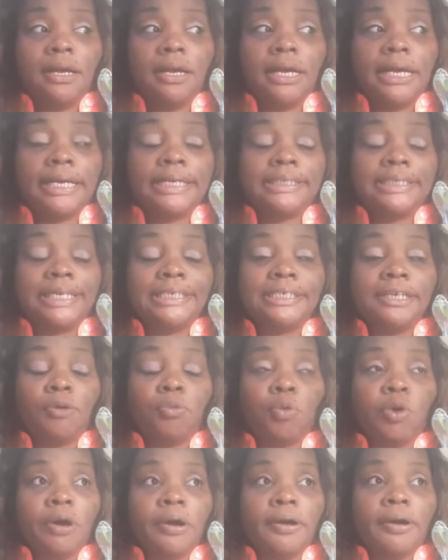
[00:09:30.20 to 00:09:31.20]
it says in the
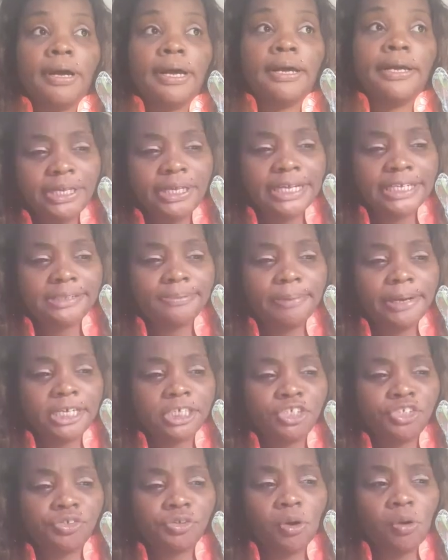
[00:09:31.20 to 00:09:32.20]
word, it's made
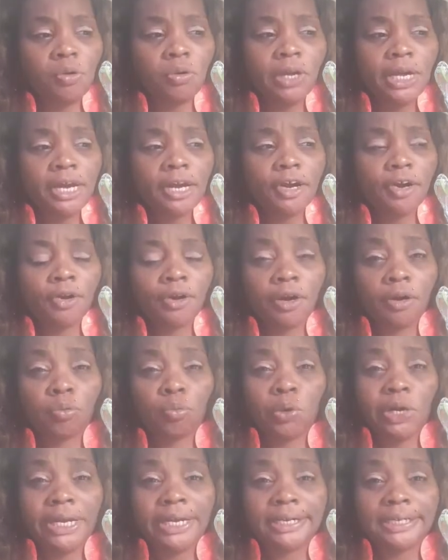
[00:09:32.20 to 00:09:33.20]
strong in our
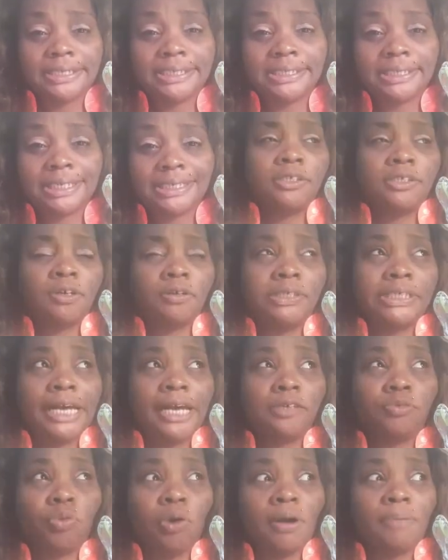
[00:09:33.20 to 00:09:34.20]
weaknesses. So
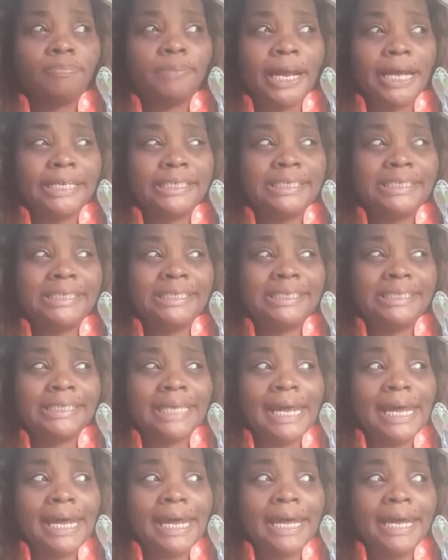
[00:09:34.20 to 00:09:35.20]
times where I'm like
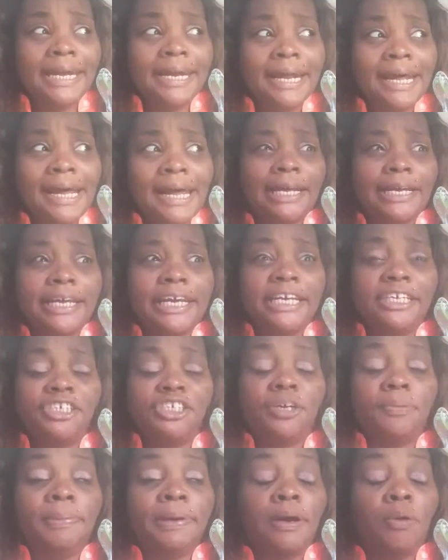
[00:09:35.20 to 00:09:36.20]
sad, like he
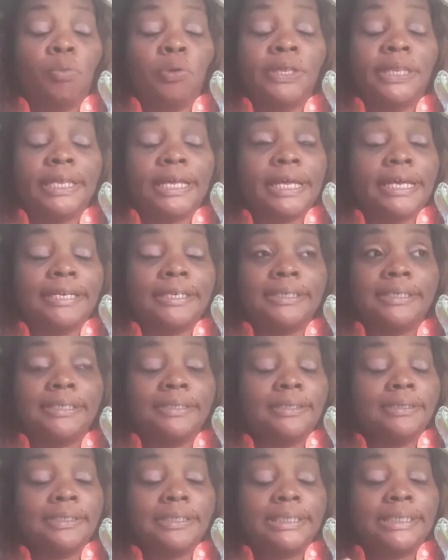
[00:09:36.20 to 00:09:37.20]
cheer me up within
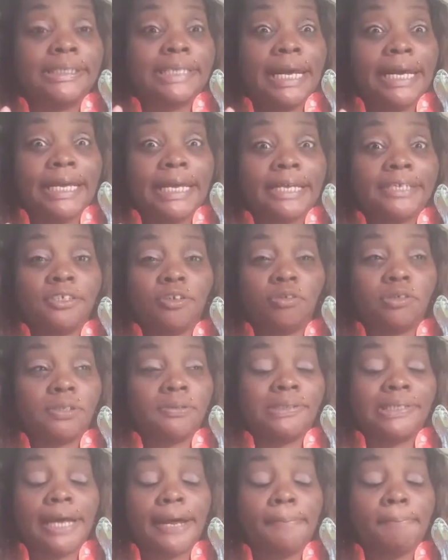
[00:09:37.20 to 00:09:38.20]
seconds or
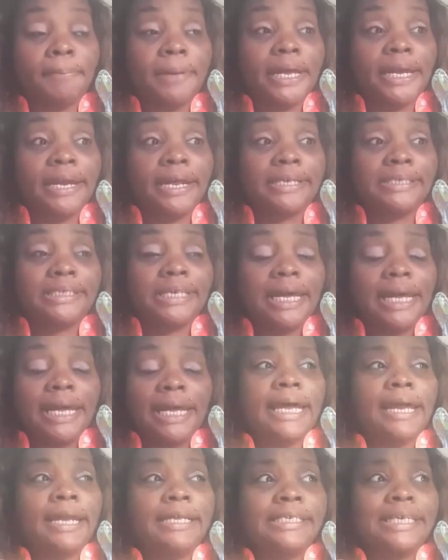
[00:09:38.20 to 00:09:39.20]
sometimes minutes.
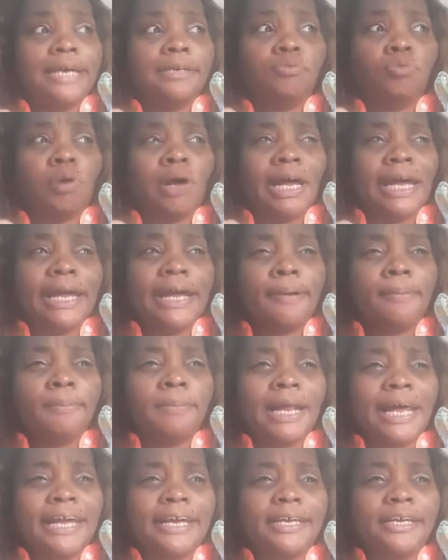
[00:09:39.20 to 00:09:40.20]
And times where I
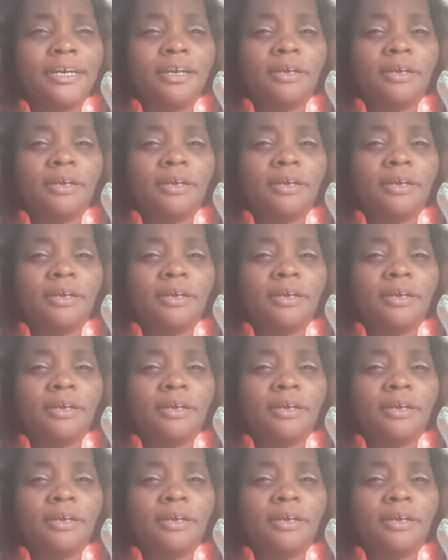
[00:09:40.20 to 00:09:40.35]
am like